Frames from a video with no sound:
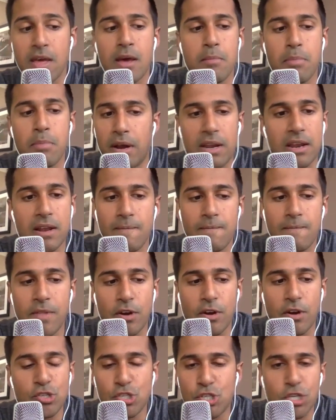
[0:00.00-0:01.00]
But
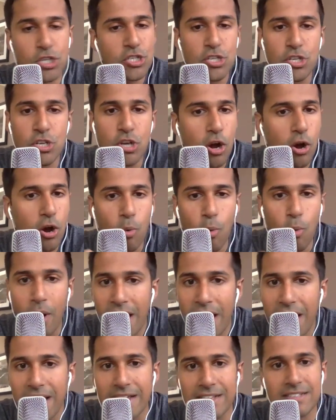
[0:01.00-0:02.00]
there's just no
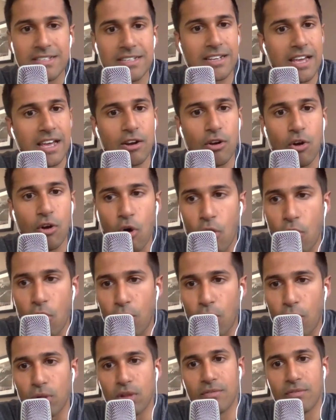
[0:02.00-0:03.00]
way to get
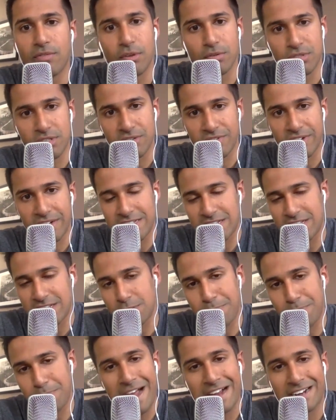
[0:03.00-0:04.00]
all of those devices
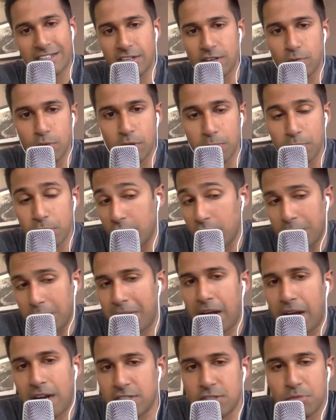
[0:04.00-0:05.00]
packed into one book. I mean,
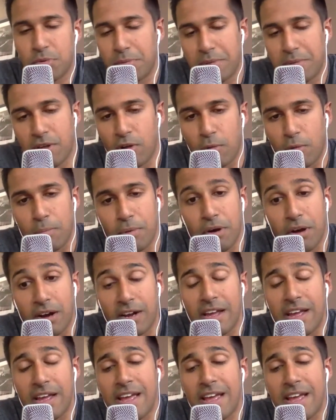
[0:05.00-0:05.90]
honestly, it would have been the whole book.